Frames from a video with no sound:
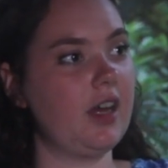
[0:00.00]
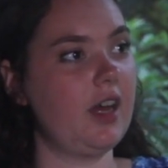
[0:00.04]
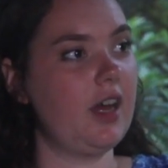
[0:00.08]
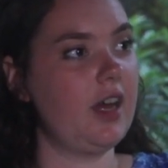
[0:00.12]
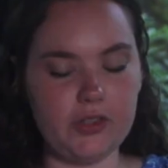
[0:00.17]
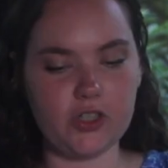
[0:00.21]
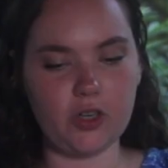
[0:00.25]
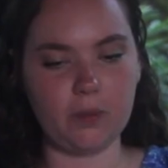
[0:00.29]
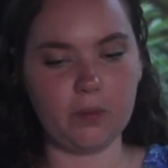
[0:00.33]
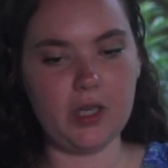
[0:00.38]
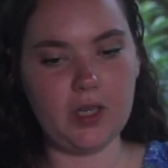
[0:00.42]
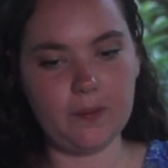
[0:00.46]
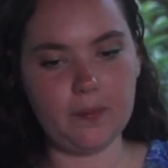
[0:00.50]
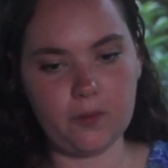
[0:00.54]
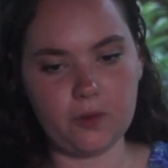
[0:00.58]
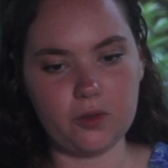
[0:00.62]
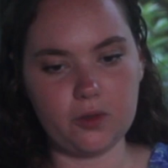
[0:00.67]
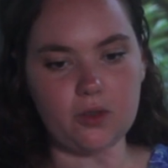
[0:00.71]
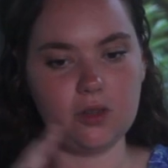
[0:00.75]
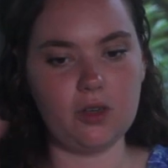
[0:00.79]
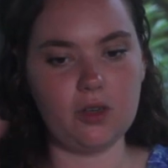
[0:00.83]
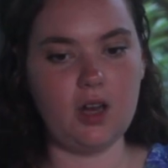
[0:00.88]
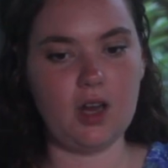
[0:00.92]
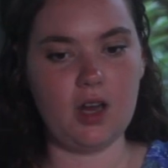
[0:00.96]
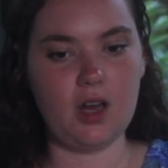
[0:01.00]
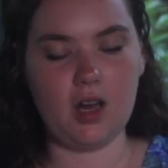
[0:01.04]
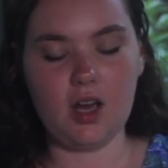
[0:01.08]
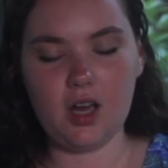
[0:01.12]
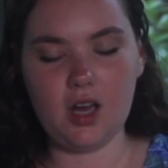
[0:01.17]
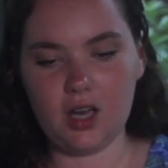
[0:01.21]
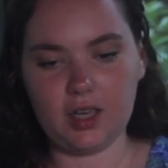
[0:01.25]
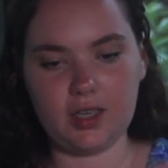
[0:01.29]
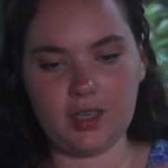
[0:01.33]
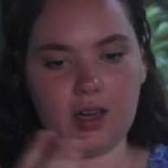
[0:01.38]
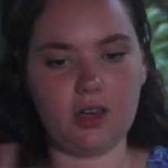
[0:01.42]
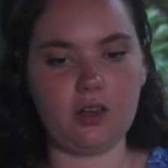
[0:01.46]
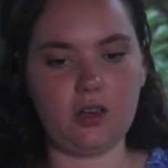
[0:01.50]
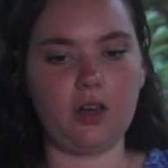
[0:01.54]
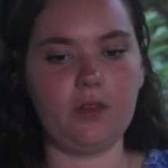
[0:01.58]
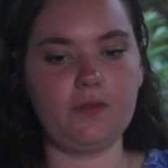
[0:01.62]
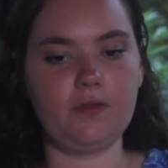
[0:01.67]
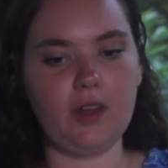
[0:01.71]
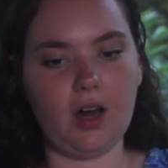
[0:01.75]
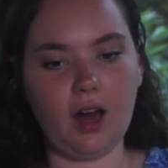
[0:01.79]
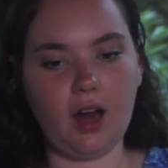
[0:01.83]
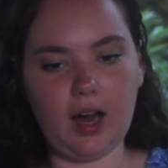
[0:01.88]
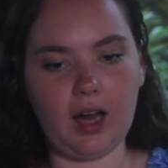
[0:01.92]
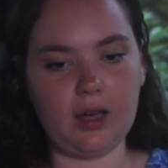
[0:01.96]
So people got off the
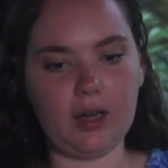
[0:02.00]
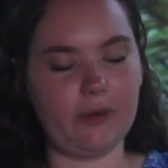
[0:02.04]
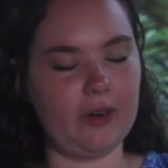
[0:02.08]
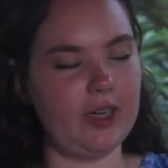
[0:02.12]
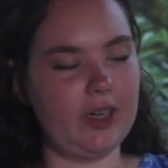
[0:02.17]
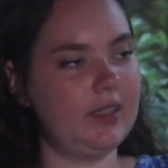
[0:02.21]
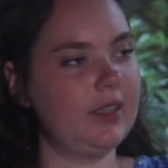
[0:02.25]
highway.